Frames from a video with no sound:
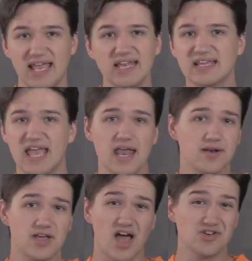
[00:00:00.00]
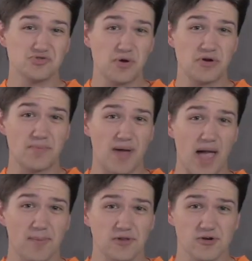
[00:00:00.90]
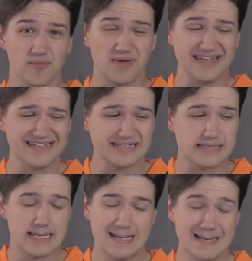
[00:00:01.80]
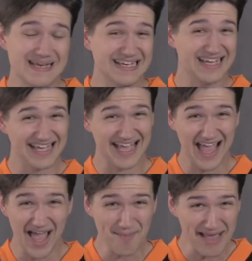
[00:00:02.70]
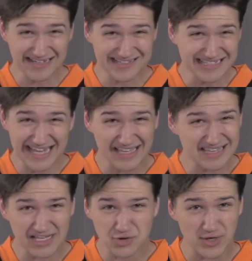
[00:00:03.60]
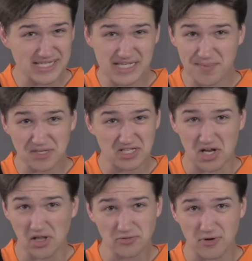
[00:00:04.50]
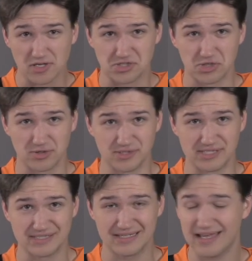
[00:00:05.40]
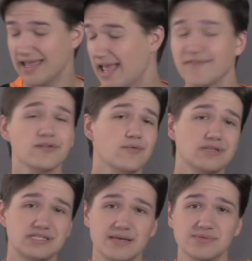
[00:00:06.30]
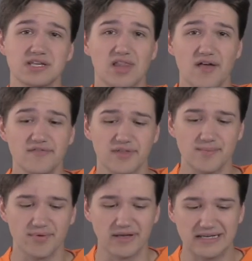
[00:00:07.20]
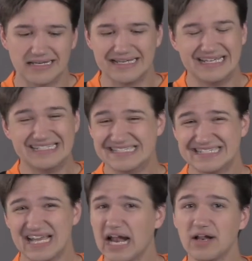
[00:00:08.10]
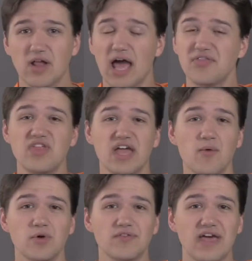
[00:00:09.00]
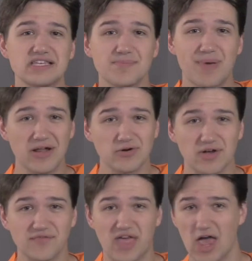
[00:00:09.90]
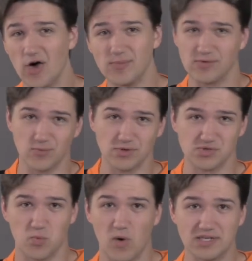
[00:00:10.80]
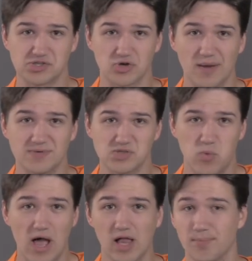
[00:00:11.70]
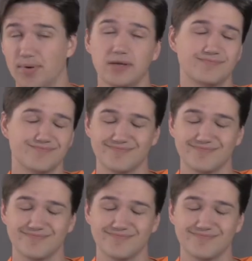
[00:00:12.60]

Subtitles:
And again, contrary to popular opinion, I'm actually not that crazy about the Color Rush jerseys. Everyone seems to love them, but I don't know, I think I would have liked it better if the helmet was white striped as well, but